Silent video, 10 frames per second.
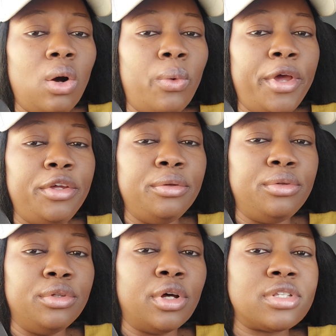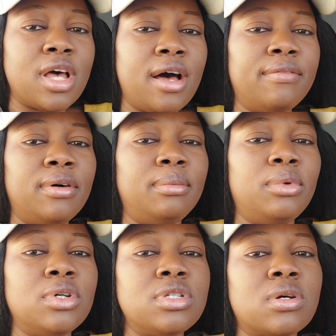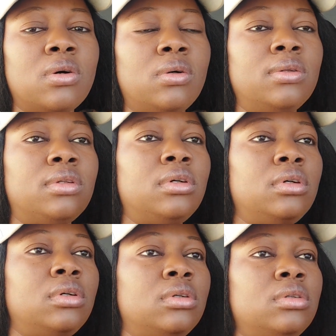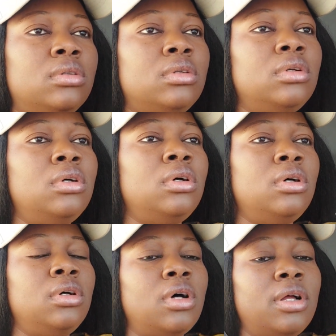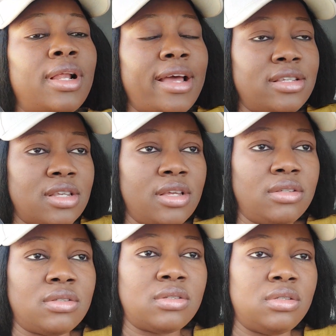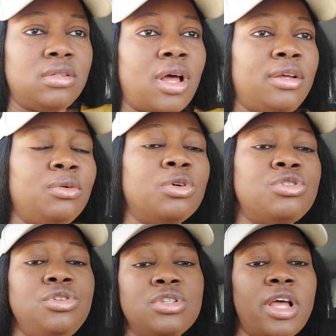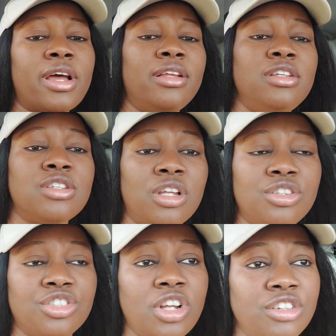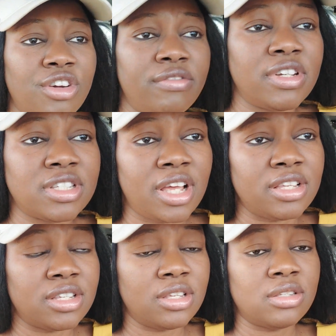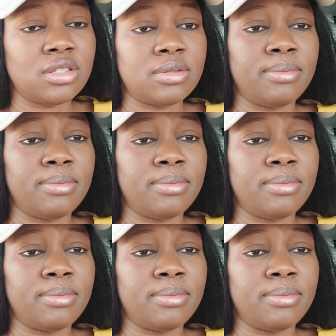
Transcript: when you do not have what's it called, a license, and you want to use like an international driver's license.